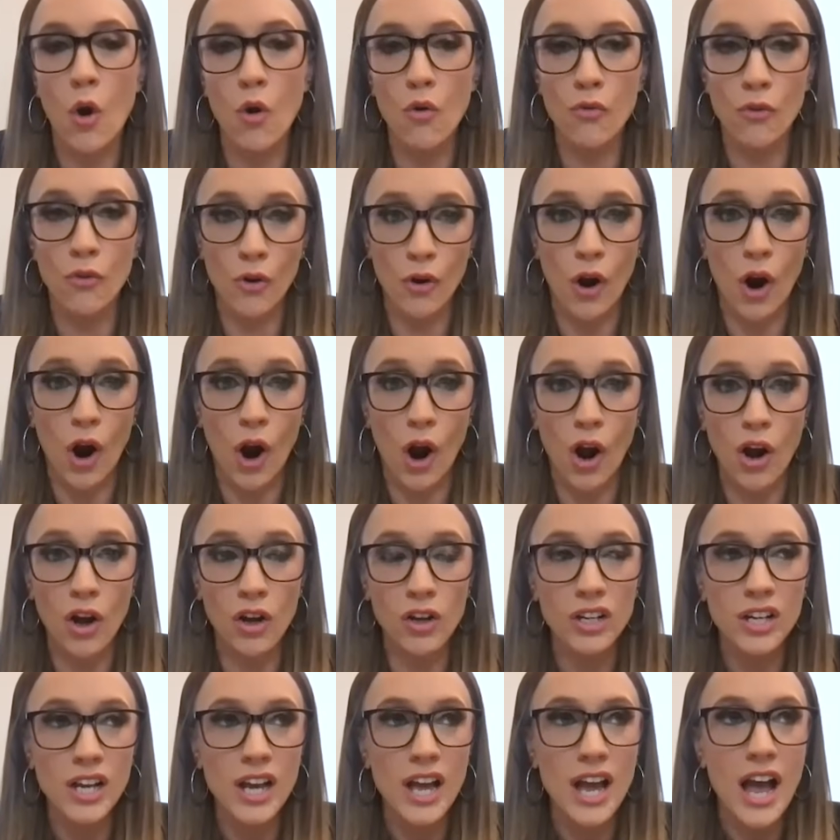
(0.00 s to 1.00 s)

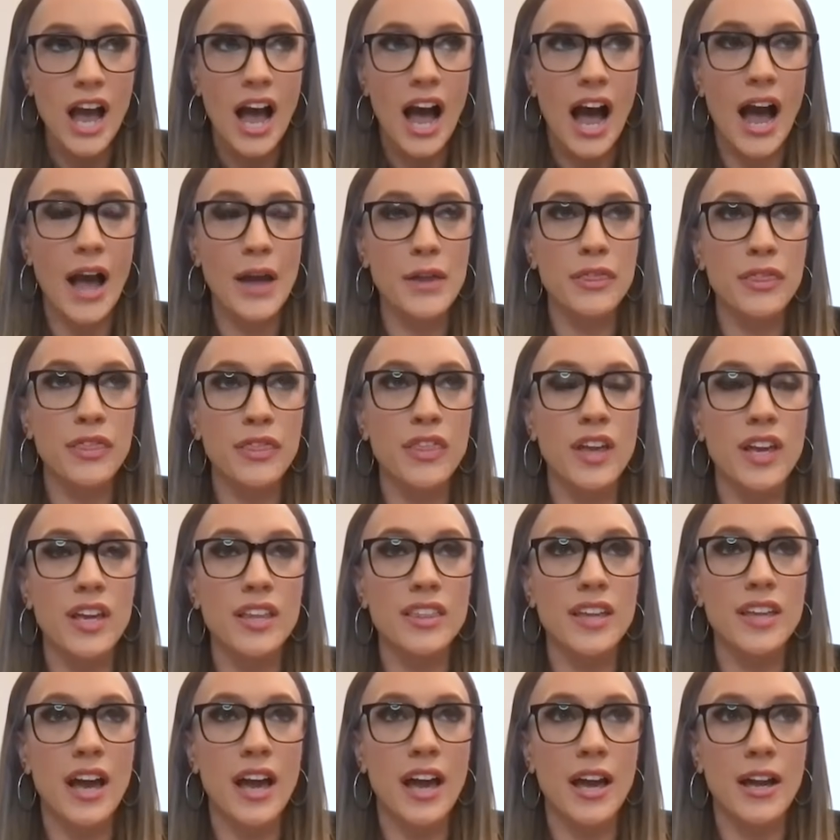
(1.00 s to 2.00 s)
overall, I
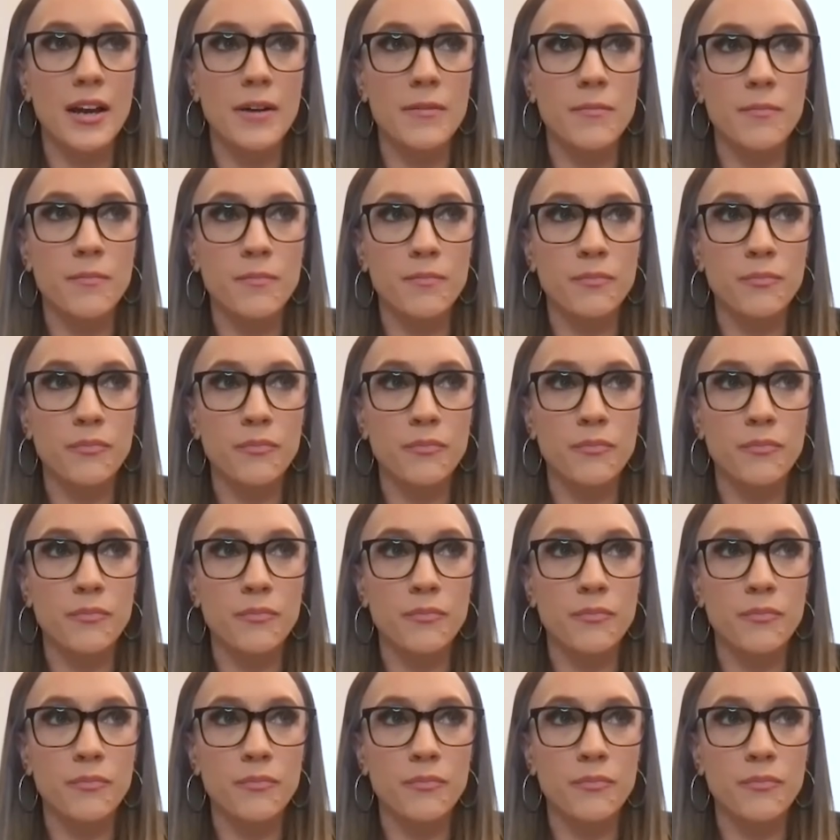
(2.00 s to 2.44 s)
think that